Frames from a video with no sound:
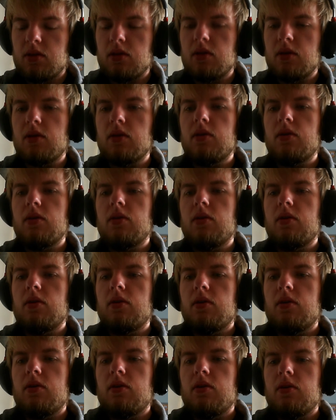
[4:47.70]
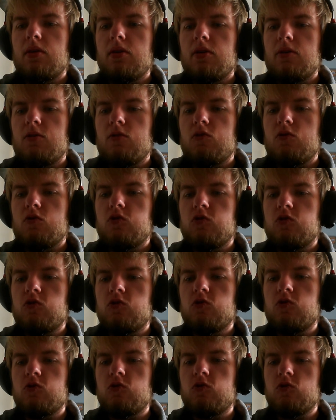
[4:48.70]

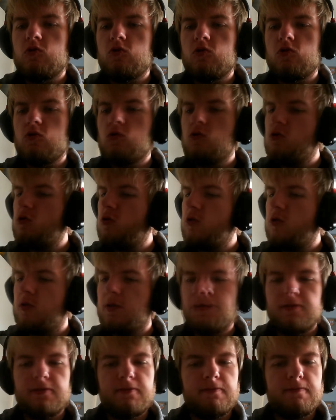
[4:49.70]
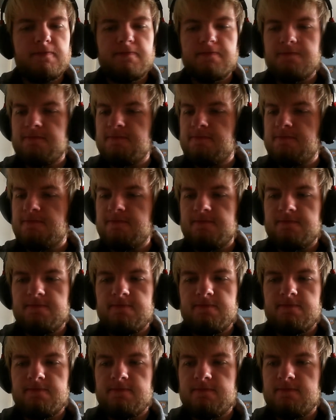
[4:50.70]

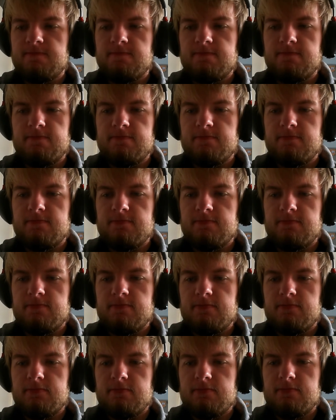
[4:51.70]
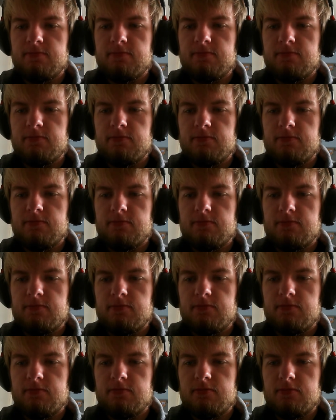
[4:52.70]

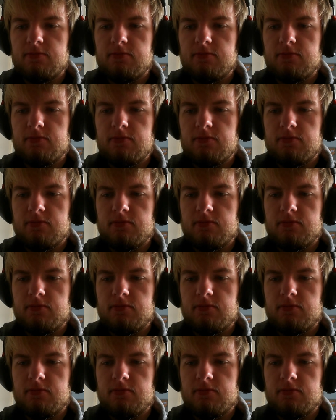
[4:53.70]
(silence)